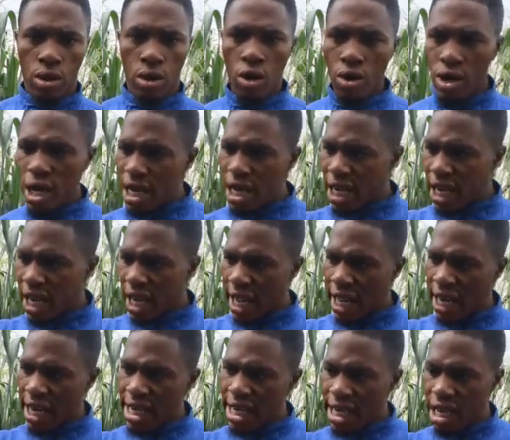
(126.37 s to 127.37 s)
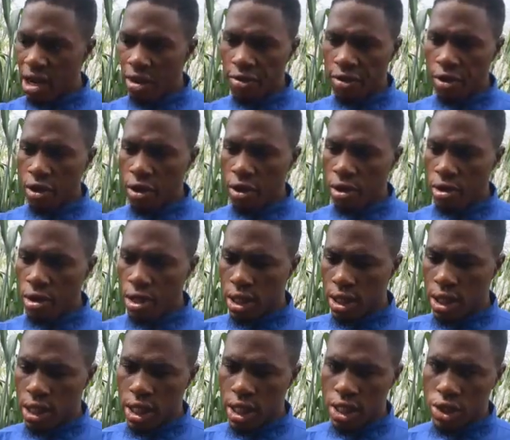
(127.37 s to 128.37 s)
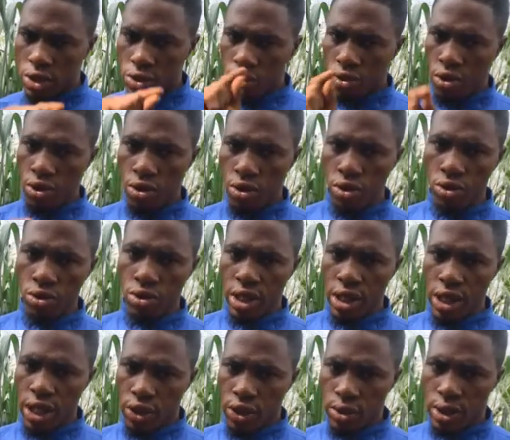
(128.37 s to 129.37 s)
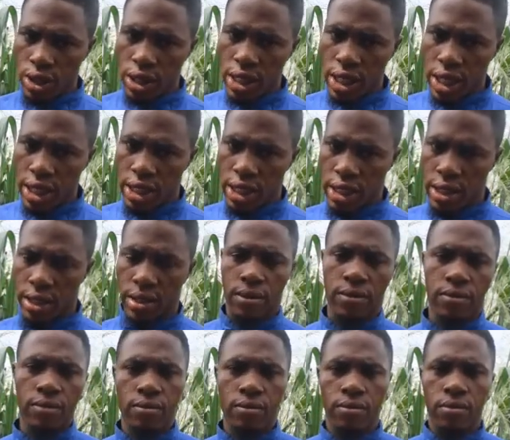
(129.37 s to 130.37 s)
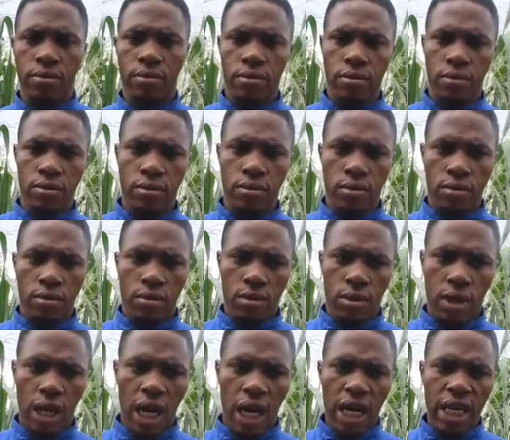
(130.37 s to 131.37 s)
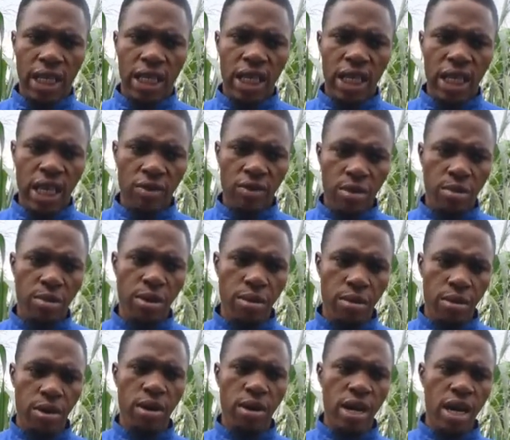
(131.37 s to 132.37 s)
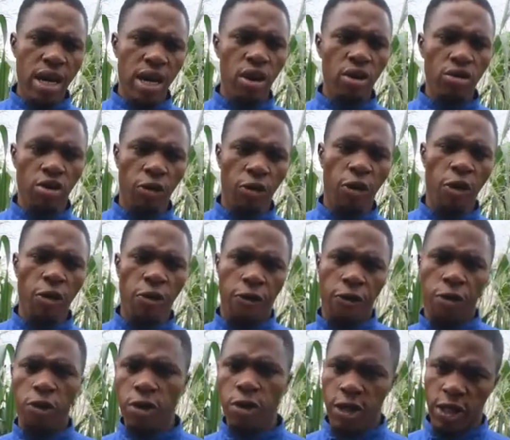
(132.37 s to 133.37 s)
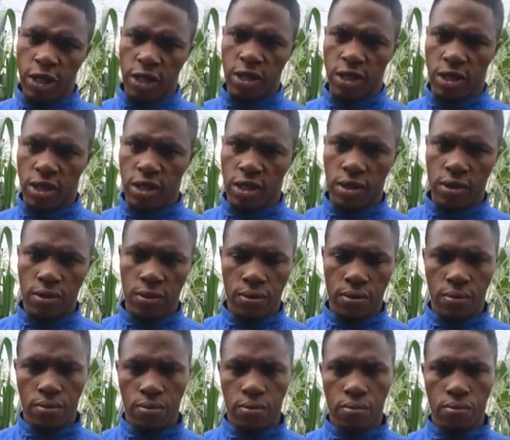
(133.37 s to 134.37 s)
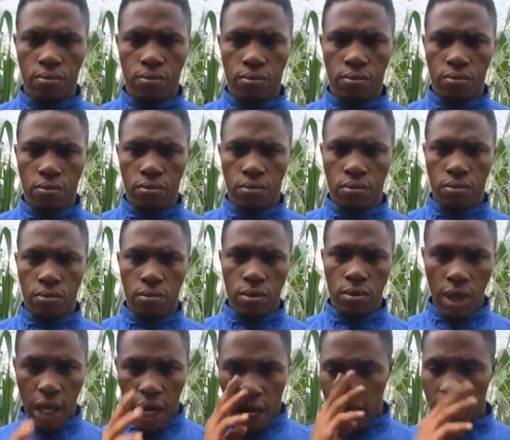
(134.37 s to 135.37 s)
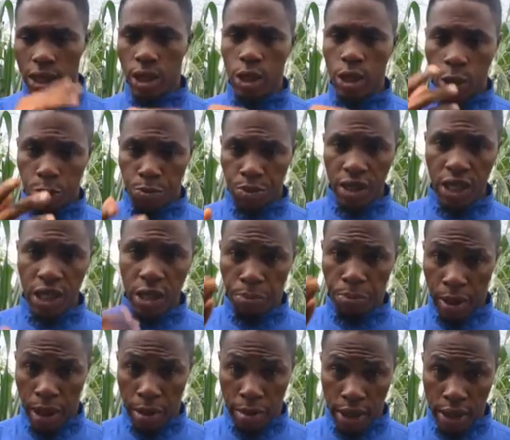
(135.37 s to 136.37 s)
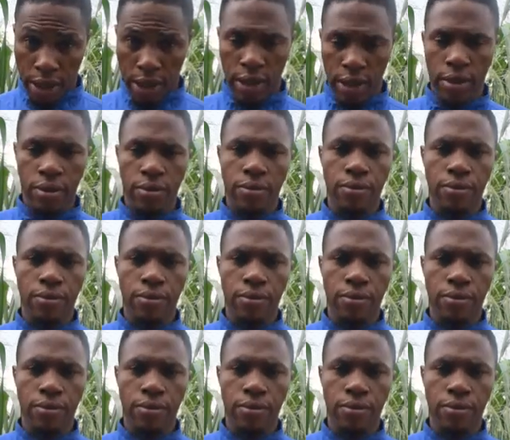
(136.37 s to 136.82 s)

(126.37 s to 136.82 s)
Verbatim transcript: under the calendar of God, this year is to conclude the year 2019. And I said there will be a lot of unfoldings as spirit permits.